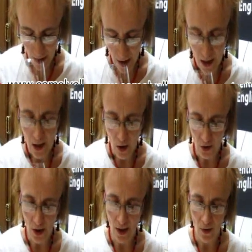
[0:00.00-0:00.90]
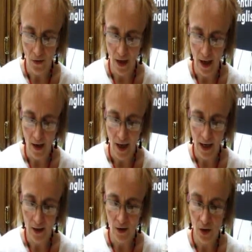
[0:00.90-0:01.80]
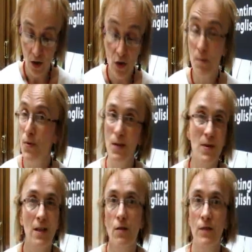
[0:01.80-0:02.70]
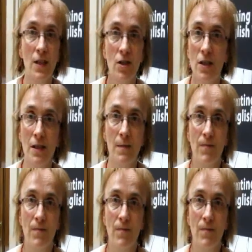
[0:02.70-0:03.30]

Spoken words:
a lot going on there, and so you can put it with a lot of dishes.